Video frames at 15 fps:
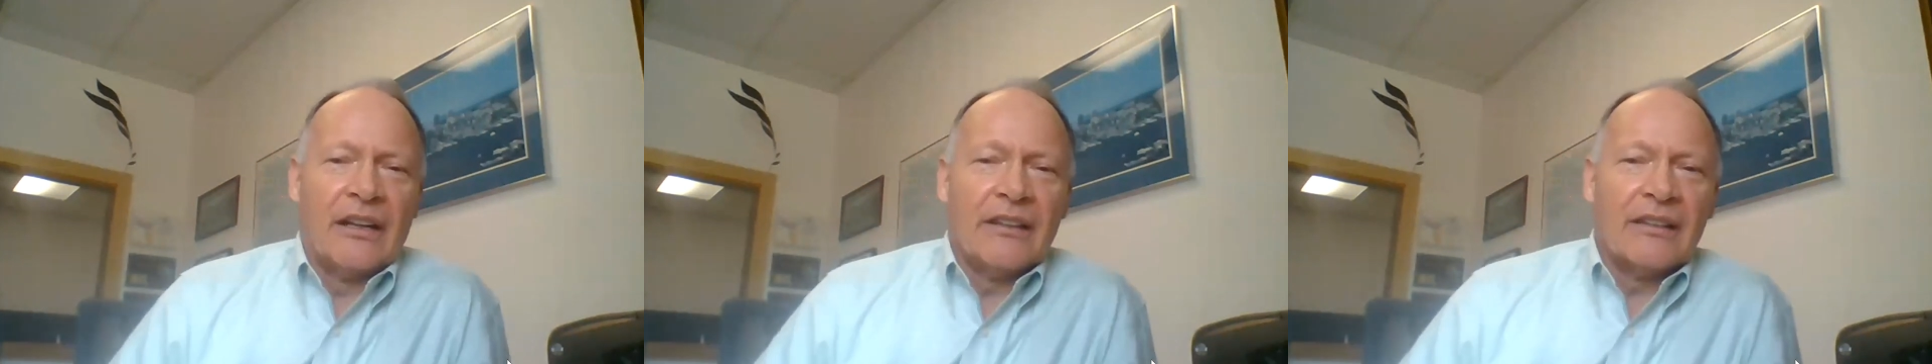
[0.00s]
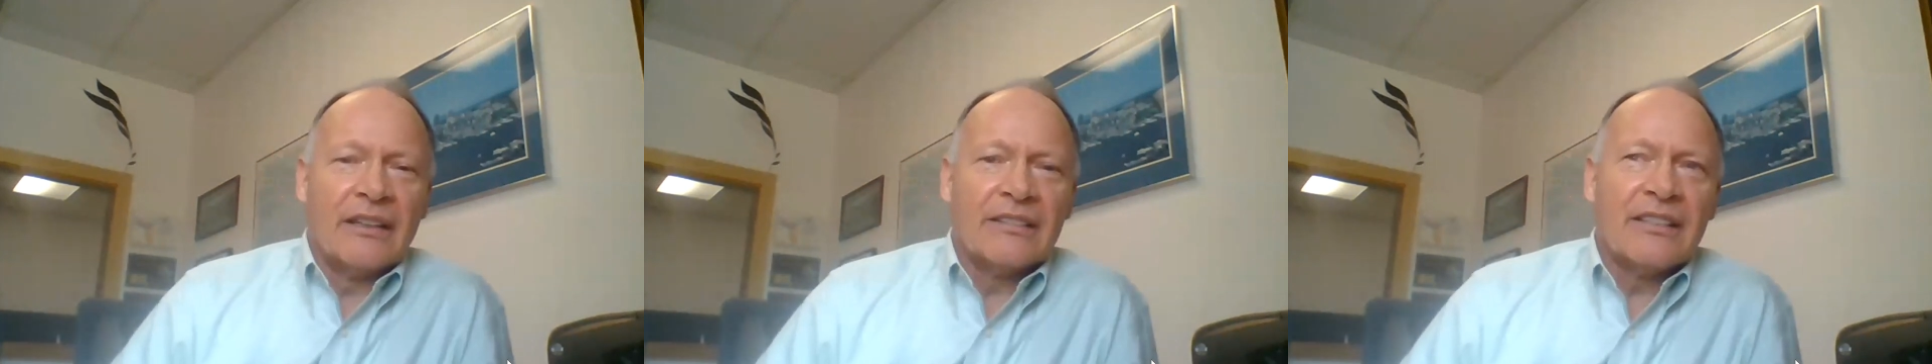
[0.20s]

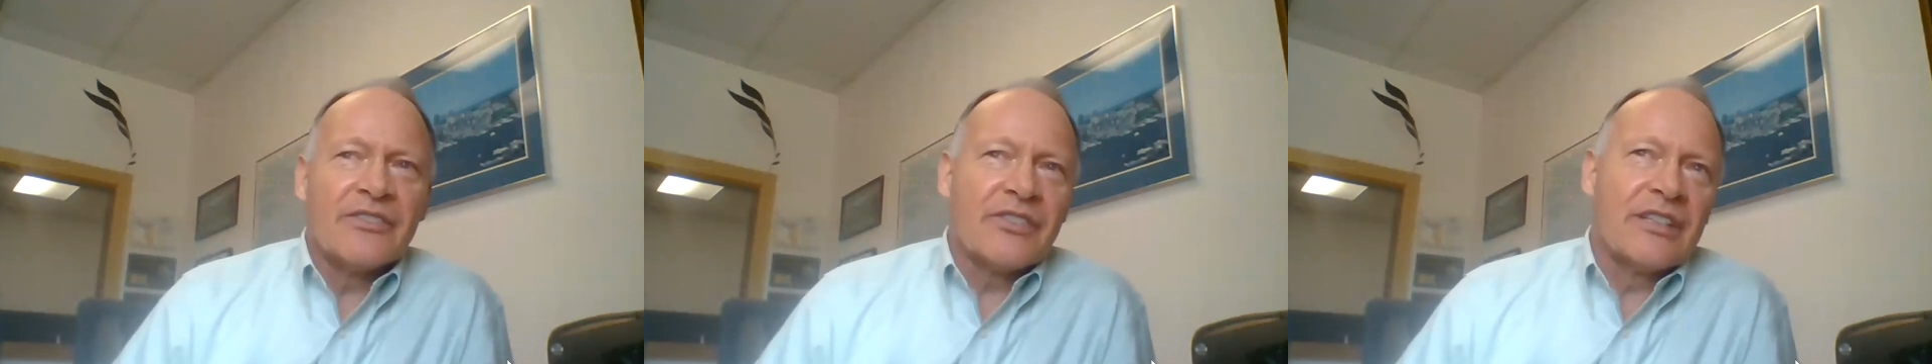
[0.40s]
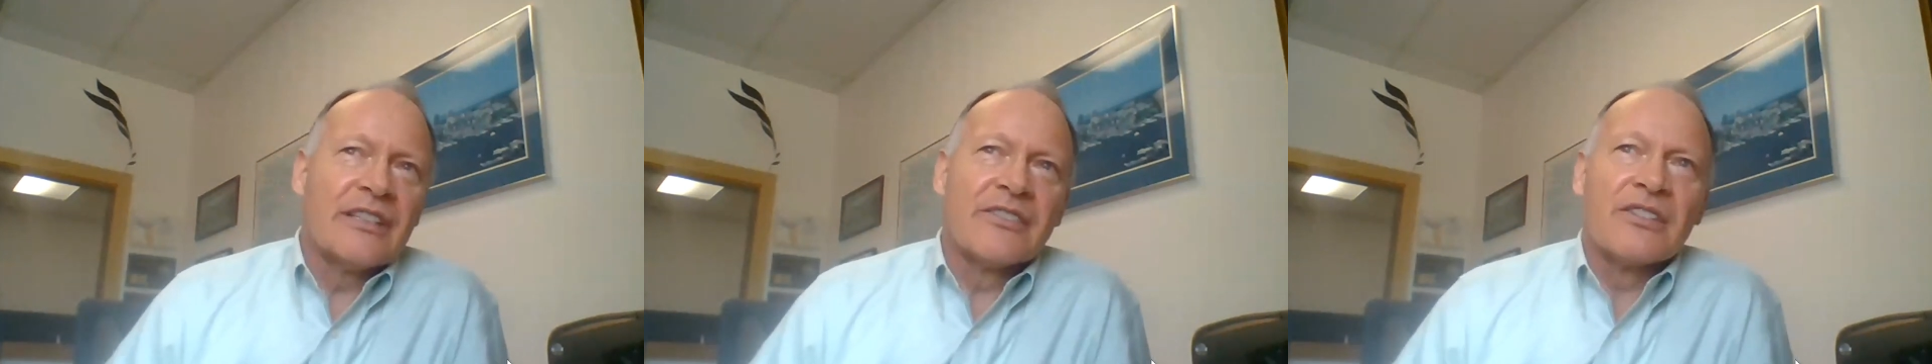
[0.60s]
And I thought,
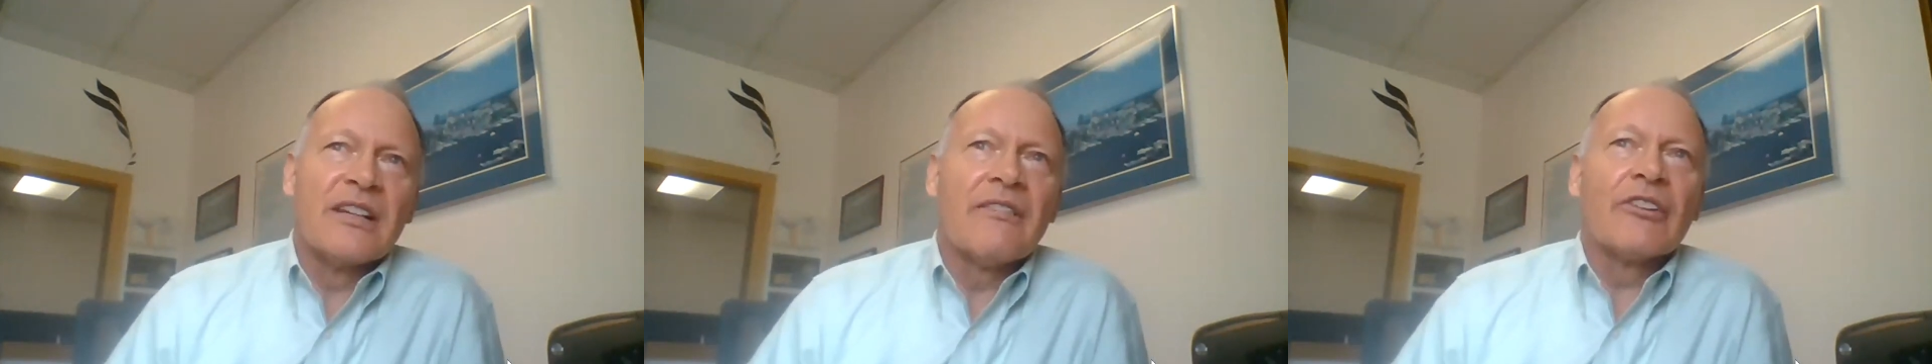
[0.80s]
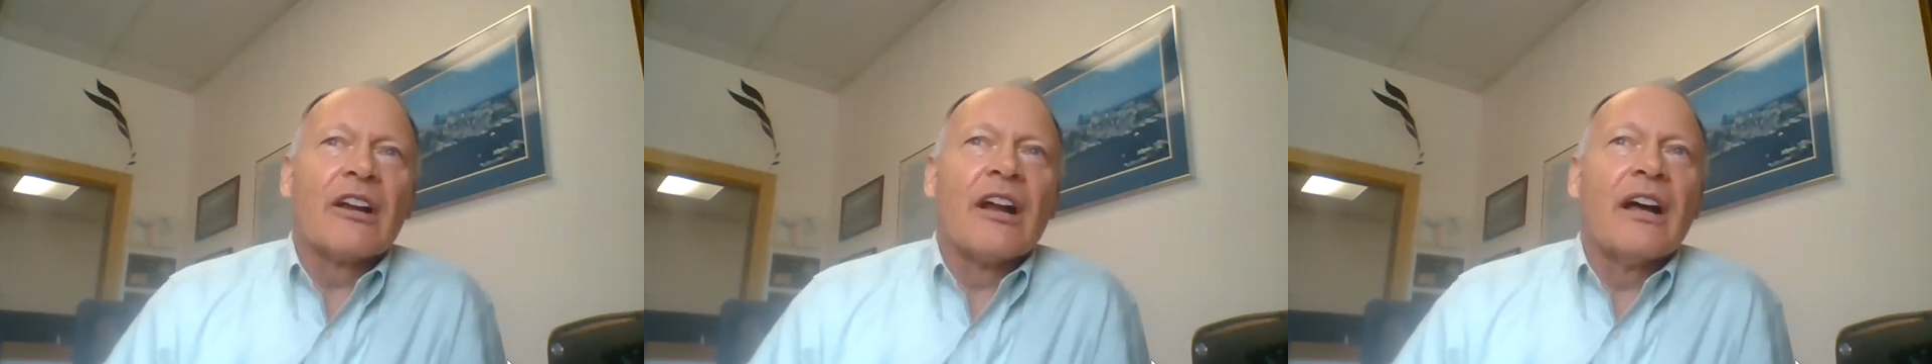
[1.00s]
this
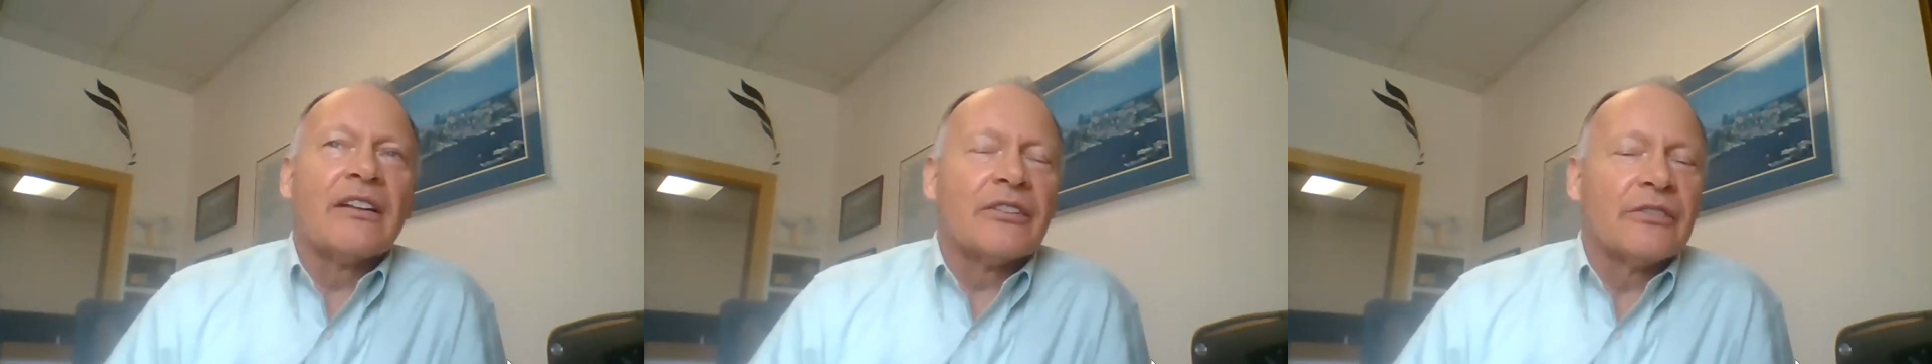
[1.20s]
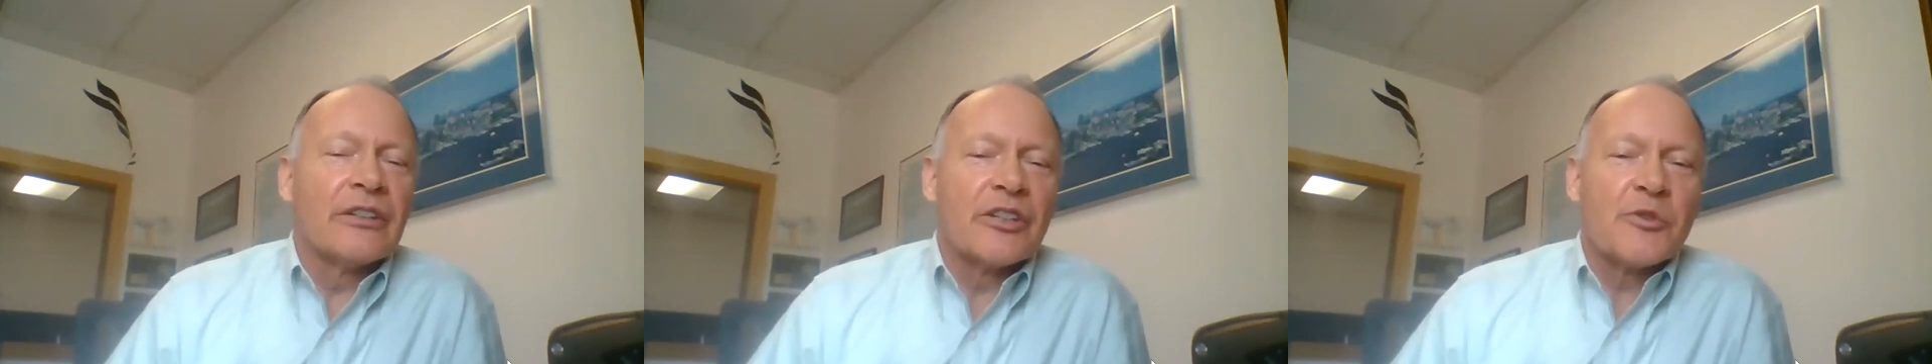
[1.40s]
kid's never gotten